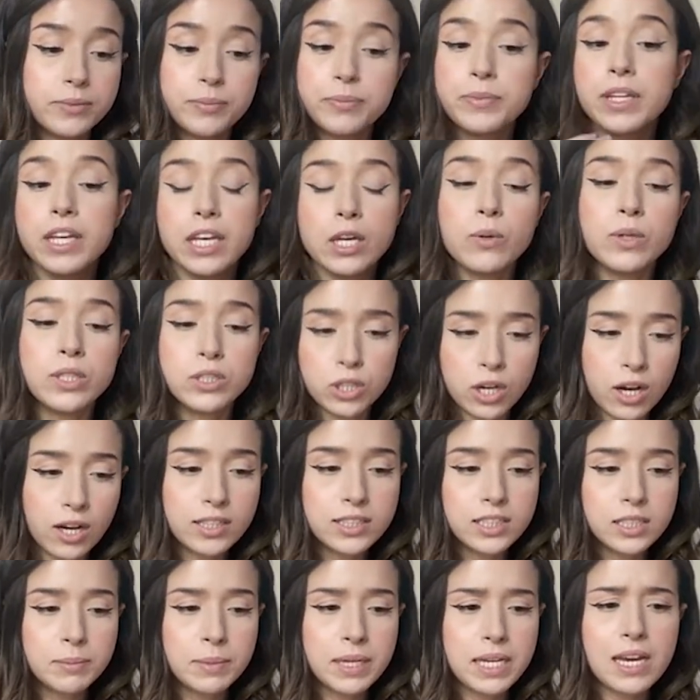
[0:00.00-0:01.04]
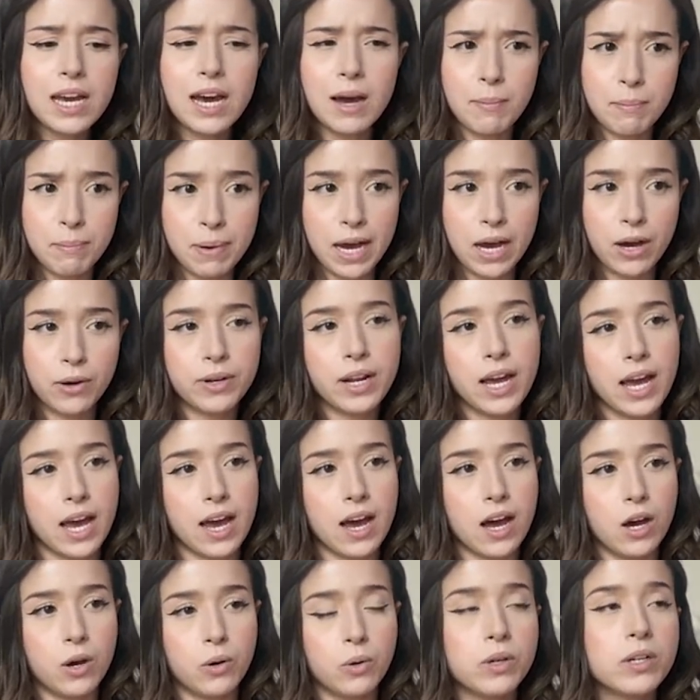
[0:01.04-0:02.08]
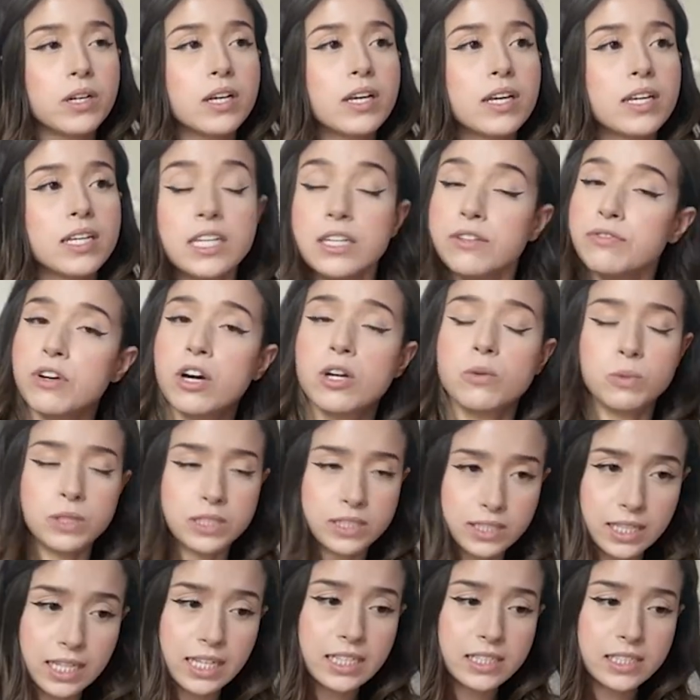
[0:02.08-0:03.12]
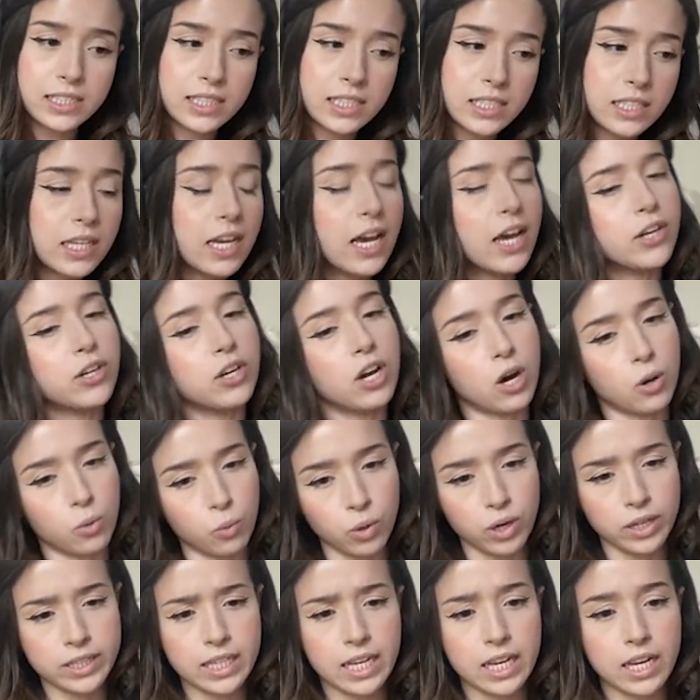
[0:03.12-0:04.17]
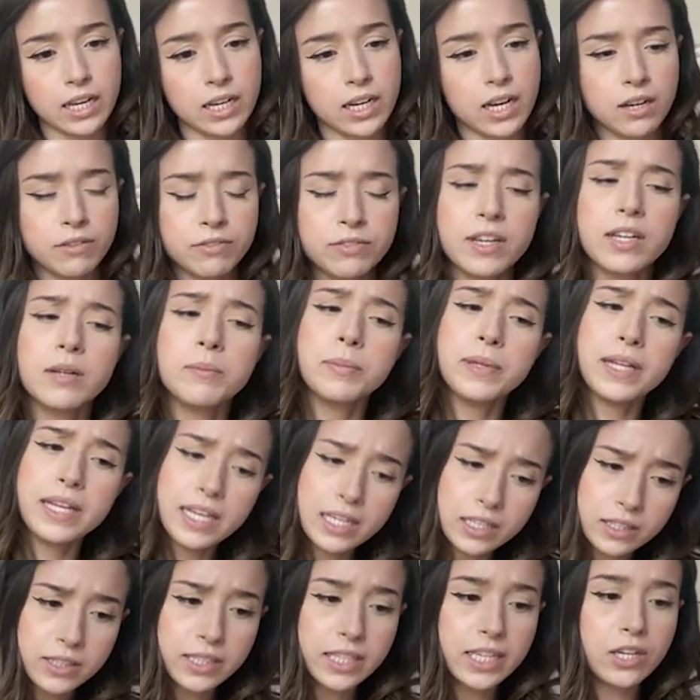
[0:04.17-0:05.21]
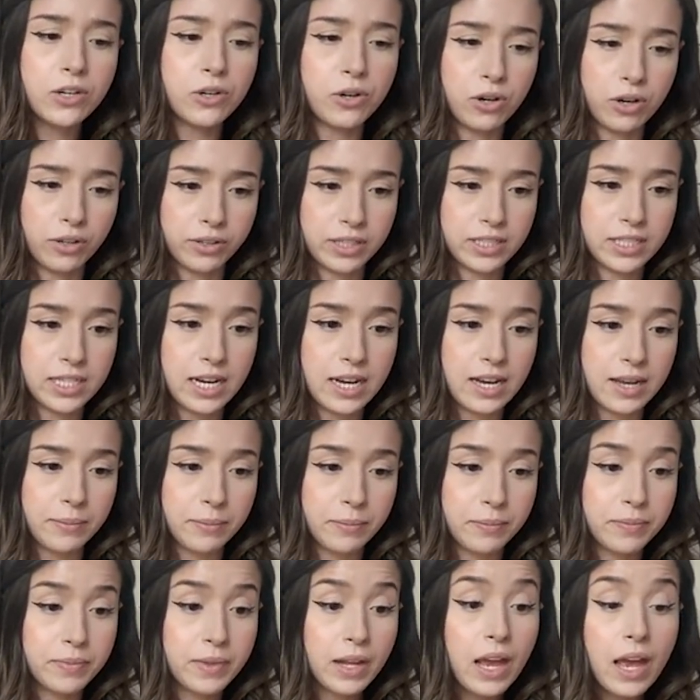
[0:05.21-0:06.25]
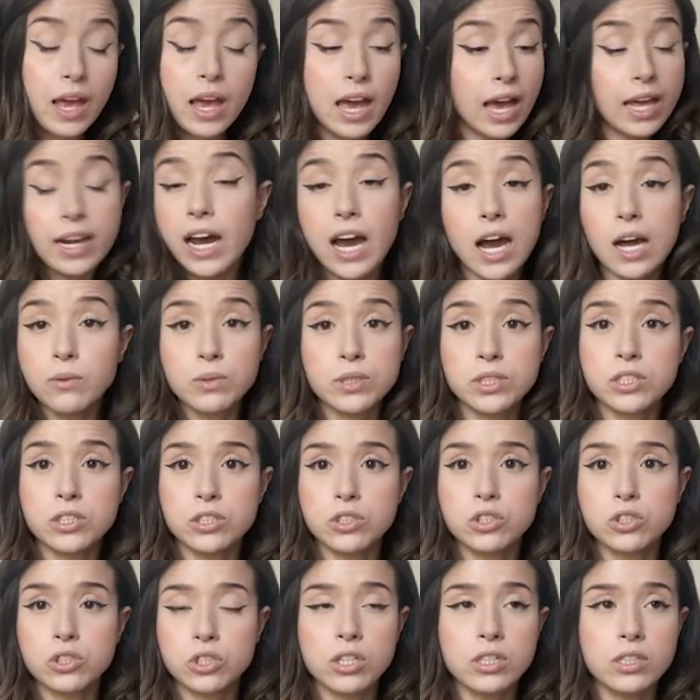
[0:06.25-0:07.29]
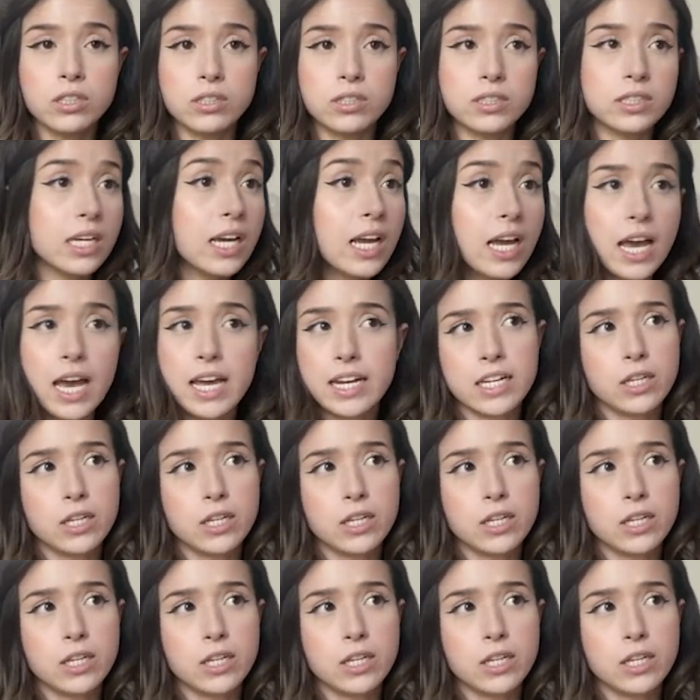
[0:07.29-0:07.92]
He would talk to me about how Yvonne was lazy and not working enough and playing League all the time. And I was concerned, and